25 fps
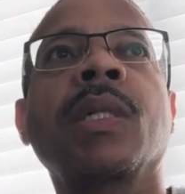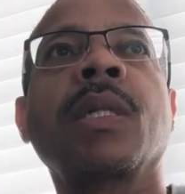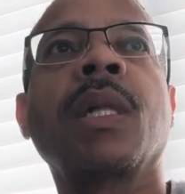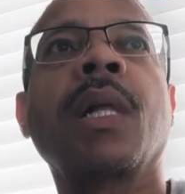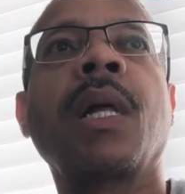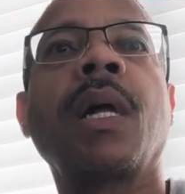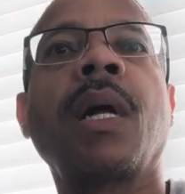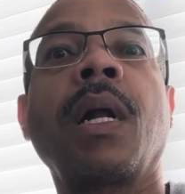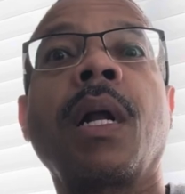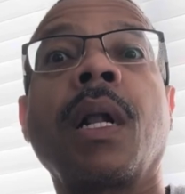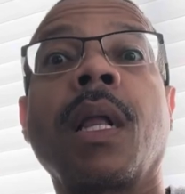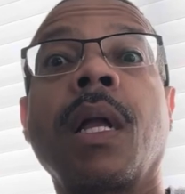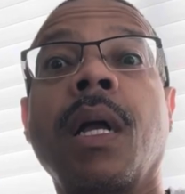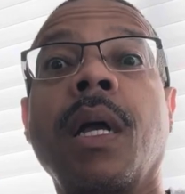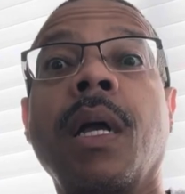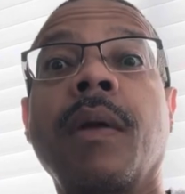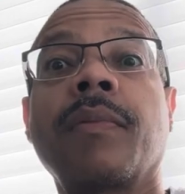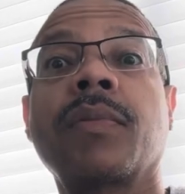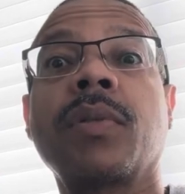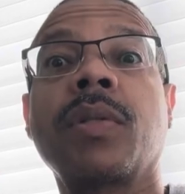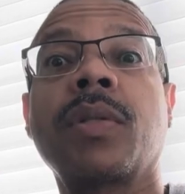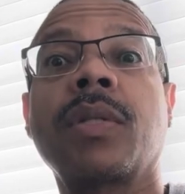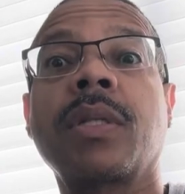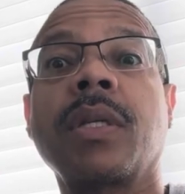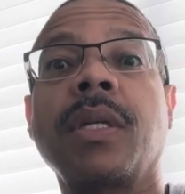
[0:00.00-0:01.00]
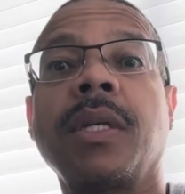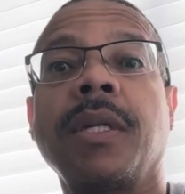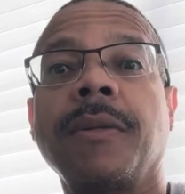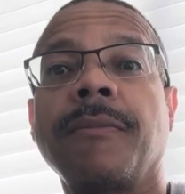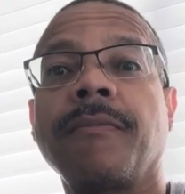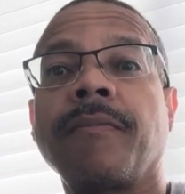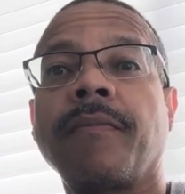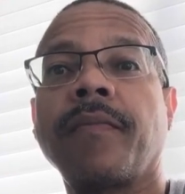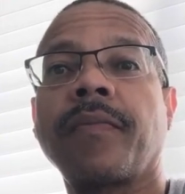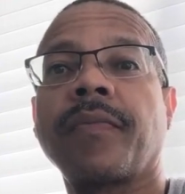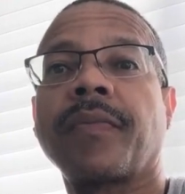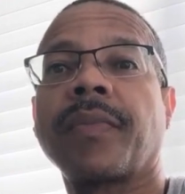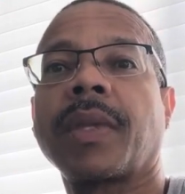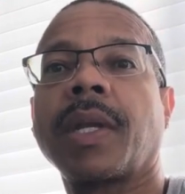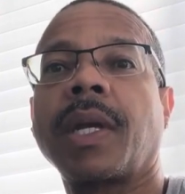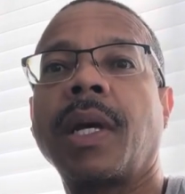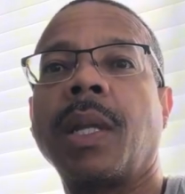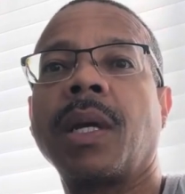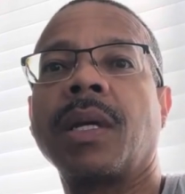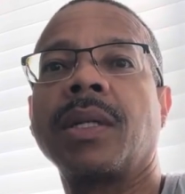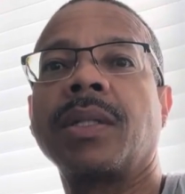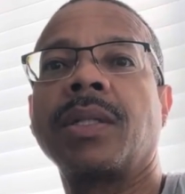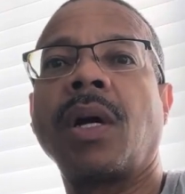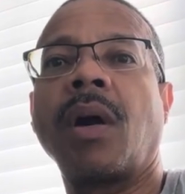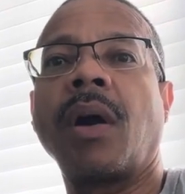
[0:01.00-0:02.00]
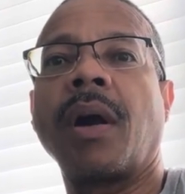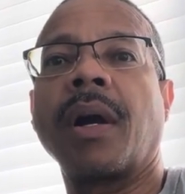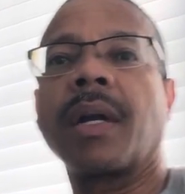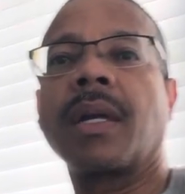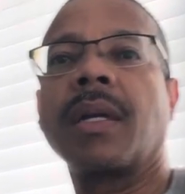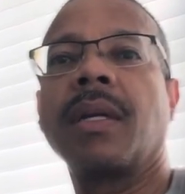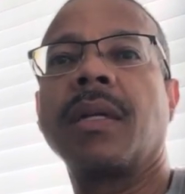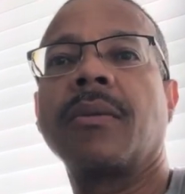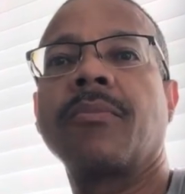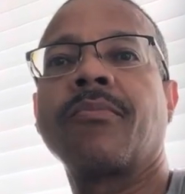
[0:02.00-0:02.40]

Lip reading: I have to see. Look dark.